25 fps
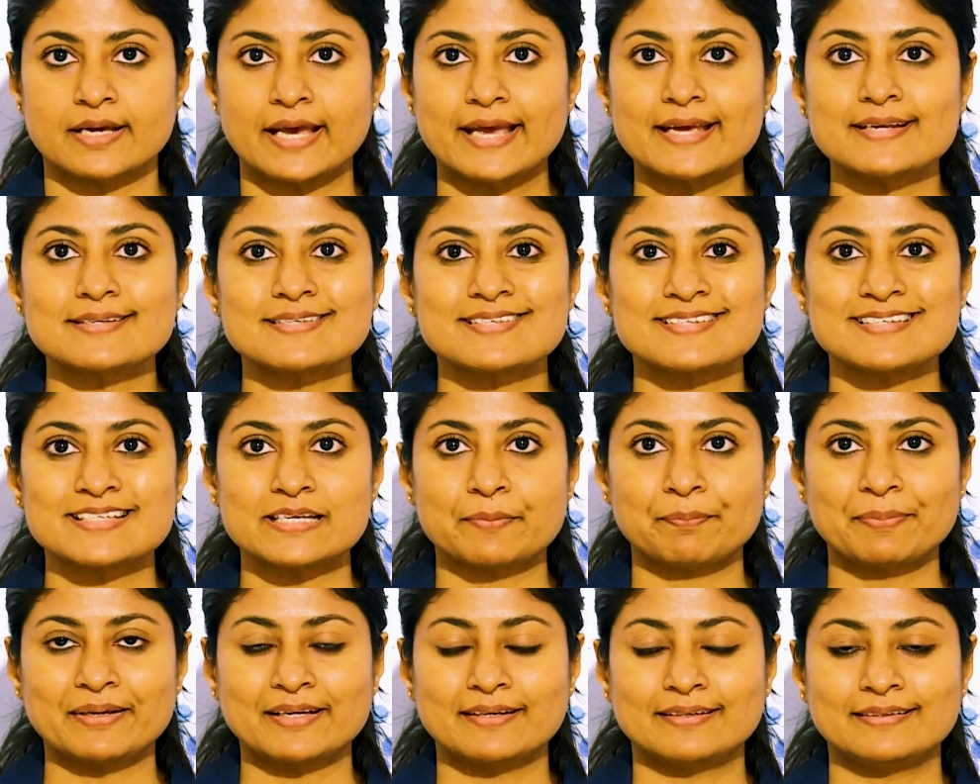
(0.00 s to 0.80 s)
it's
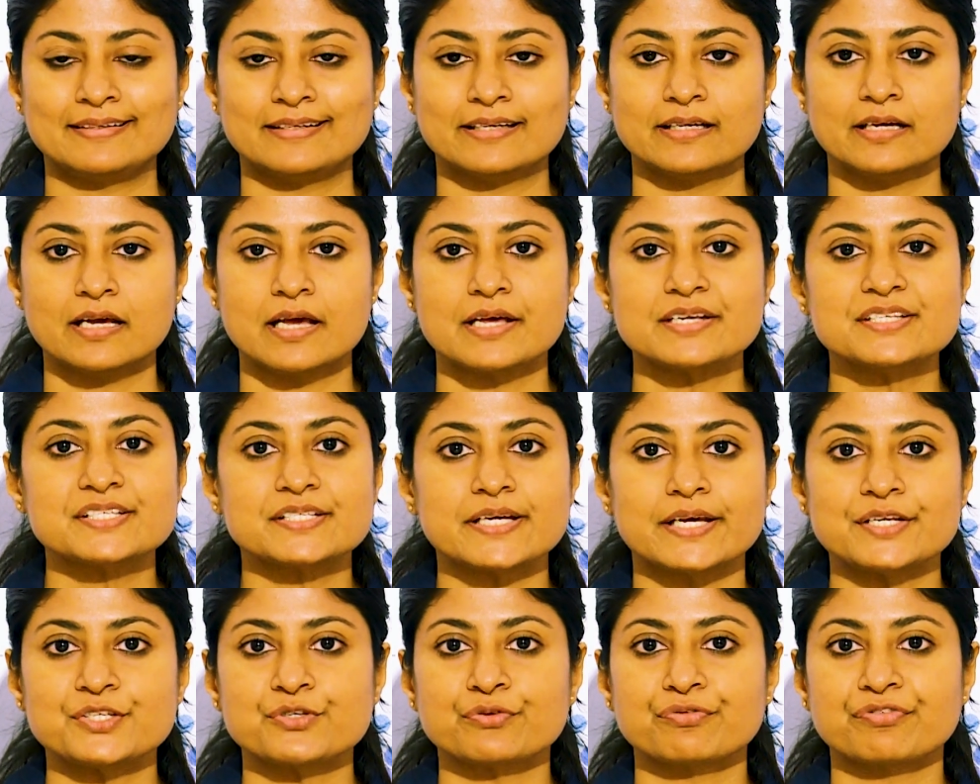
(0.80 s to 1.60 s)
typically
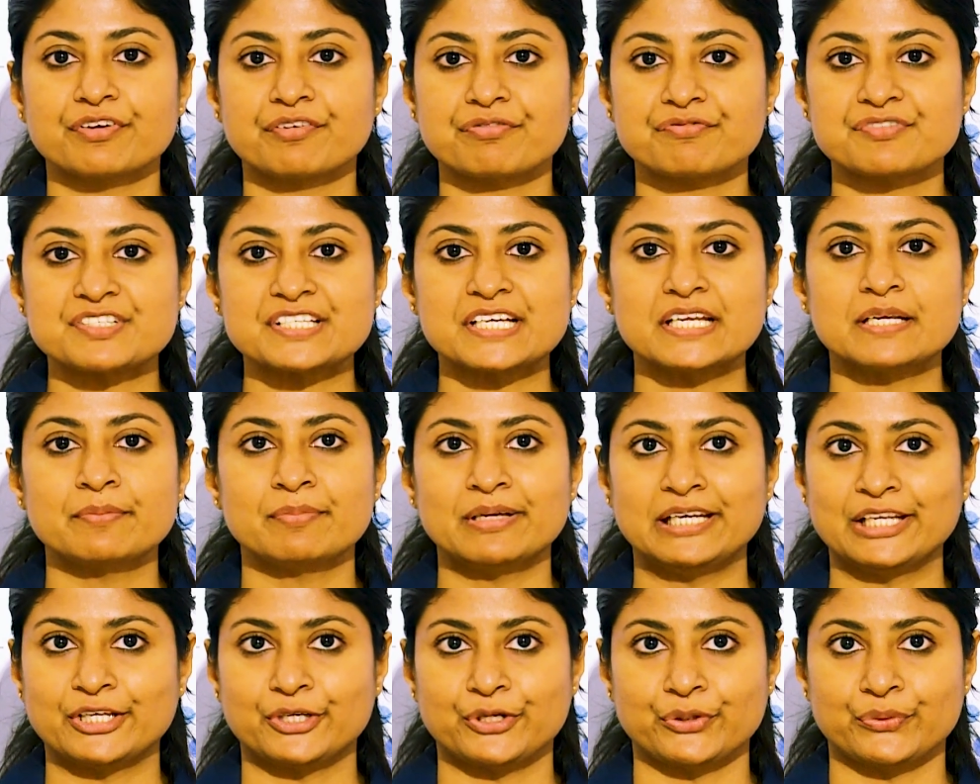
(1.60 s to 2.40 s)
10 to 15
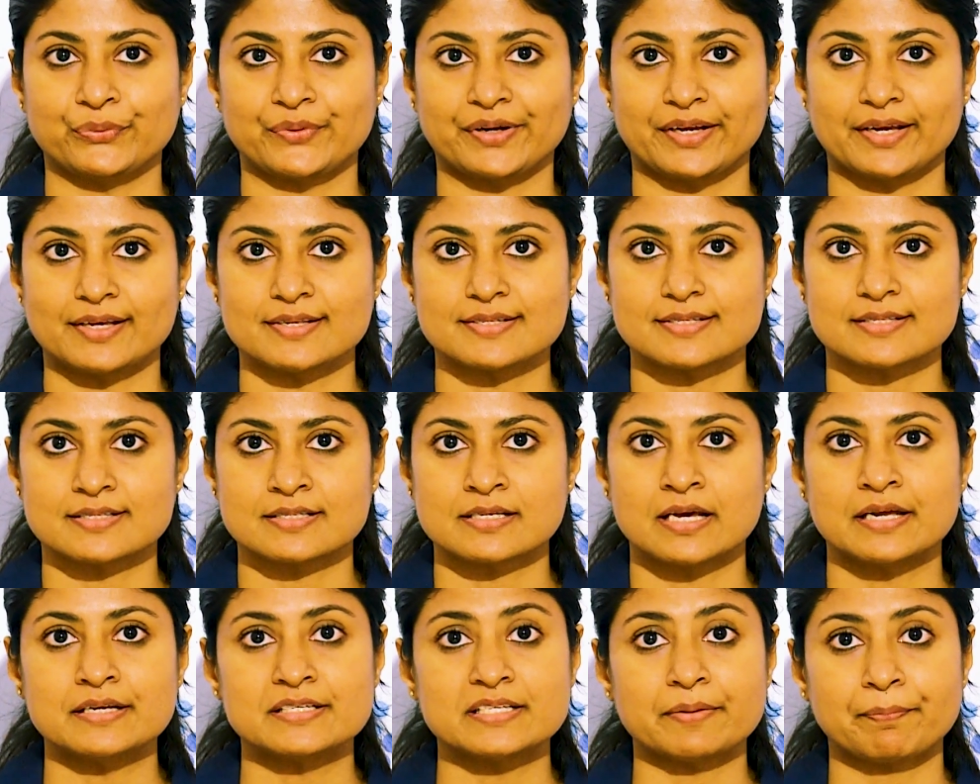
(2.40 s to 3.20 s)
millicuries,
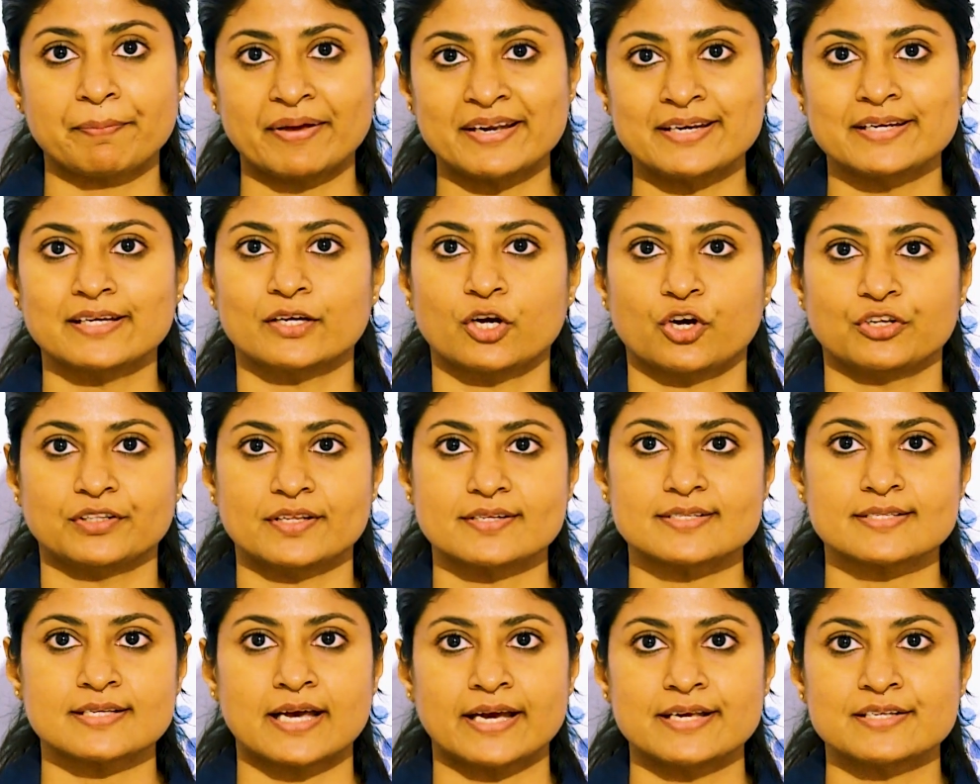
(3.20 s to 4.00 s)
depending on
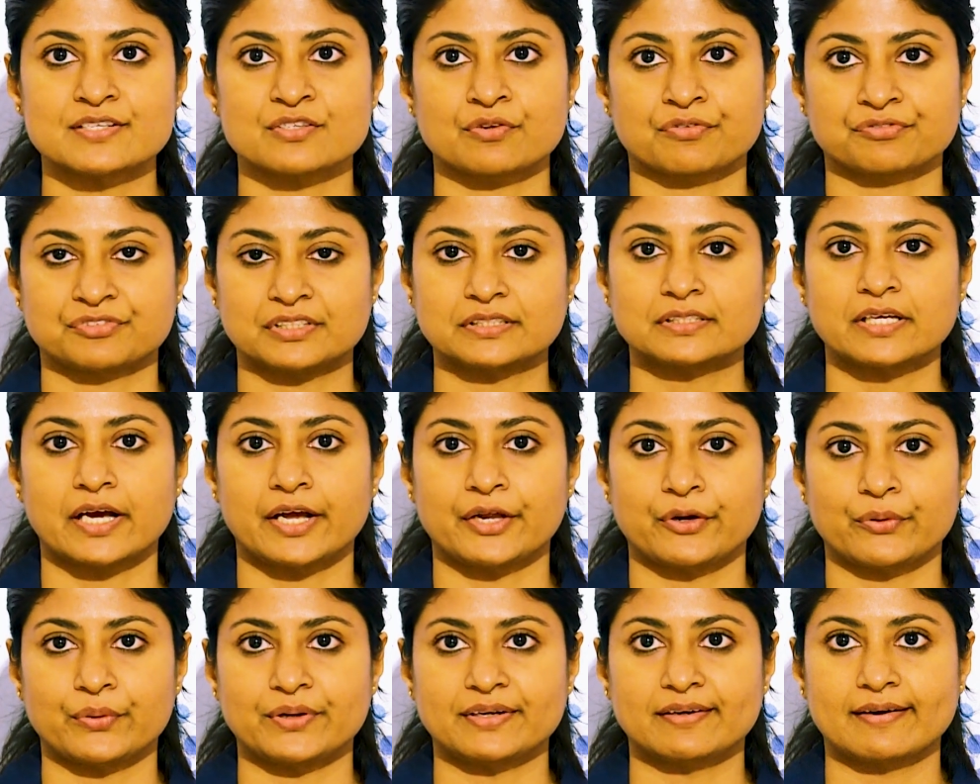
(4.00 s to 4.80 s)
the size of the
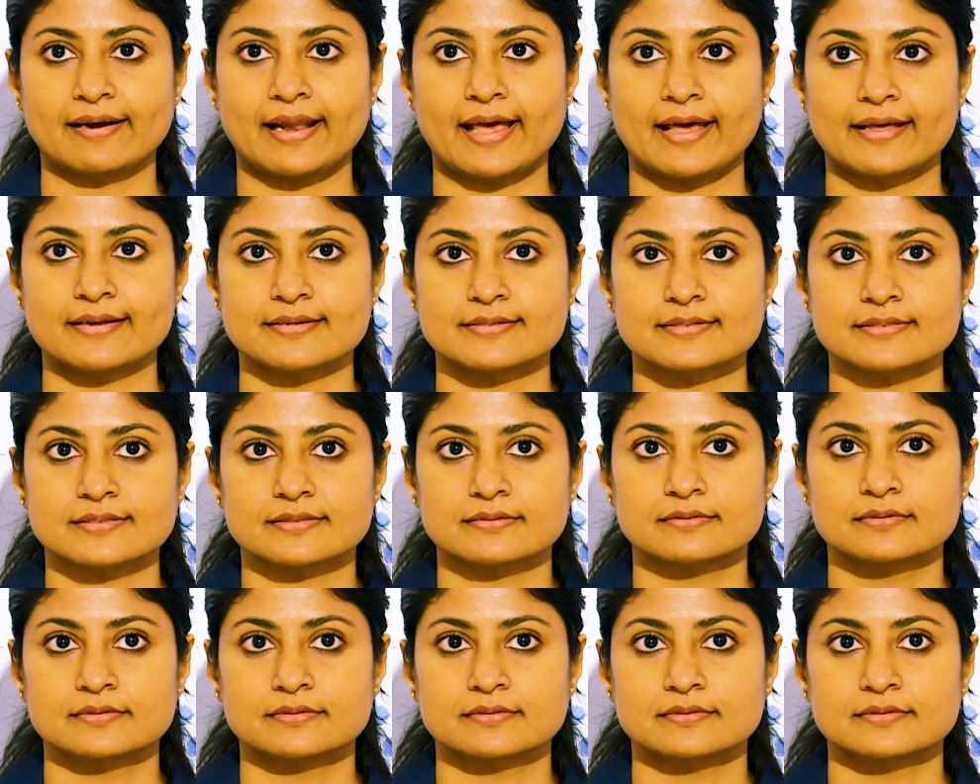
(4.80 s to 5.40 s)
thyroid gland.